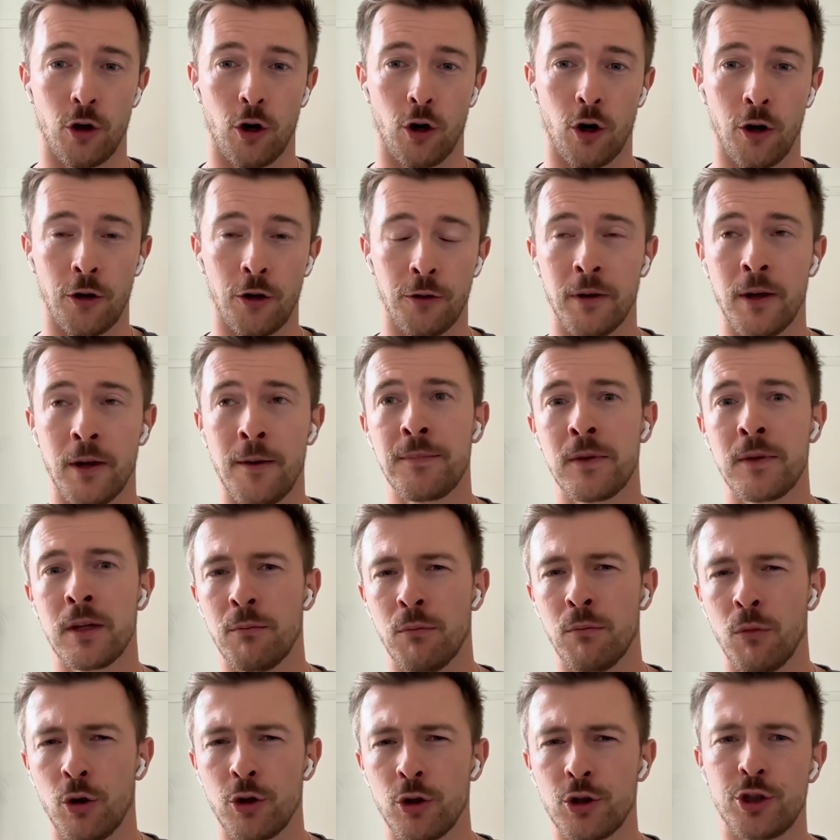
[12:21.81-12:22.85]
on
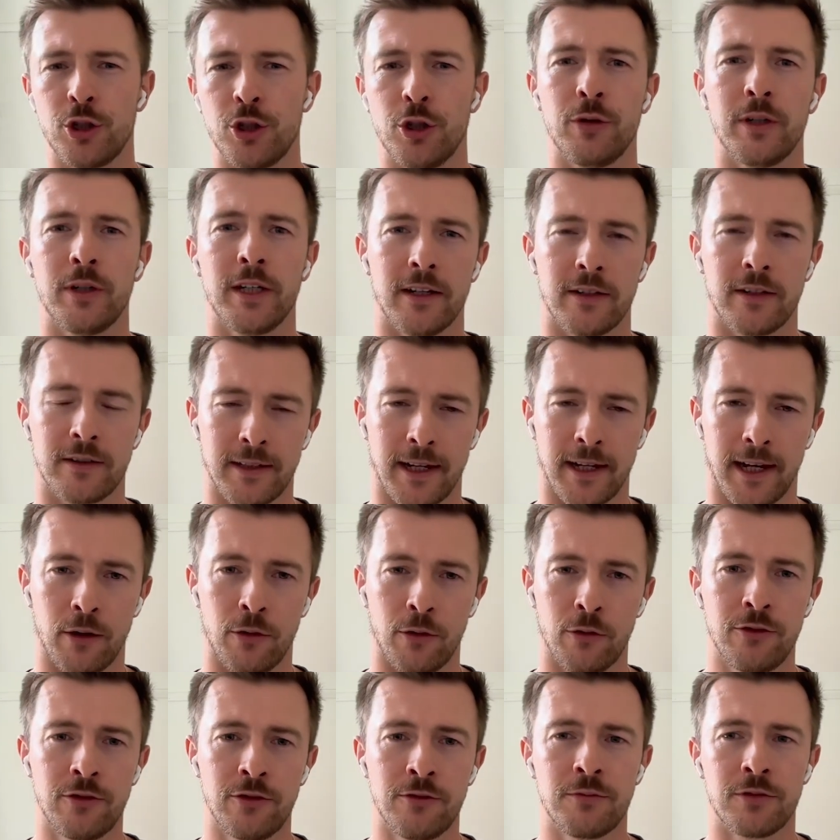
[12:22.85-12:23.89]
more junior
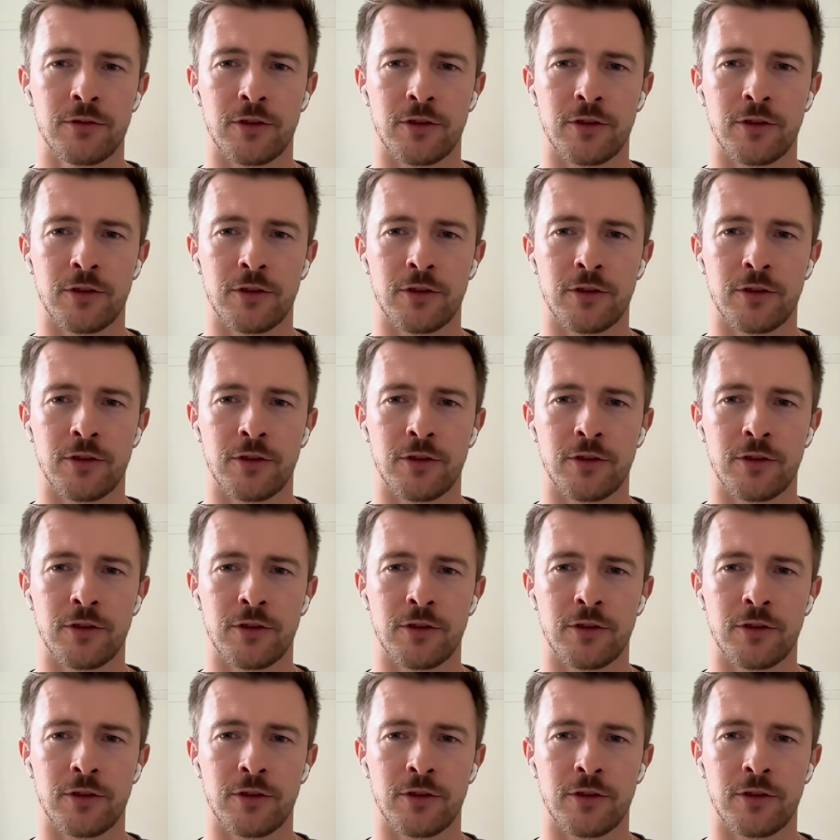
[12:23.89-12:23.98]
sales,